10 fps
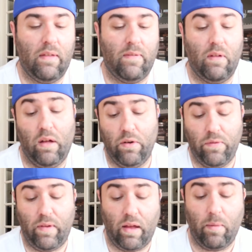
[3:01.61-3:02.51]
is
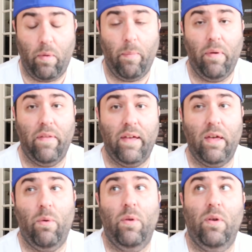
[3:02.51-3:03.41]
understandable, but they
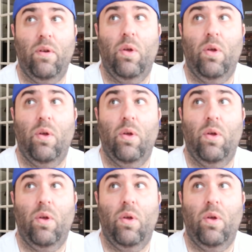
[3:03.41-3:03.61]
go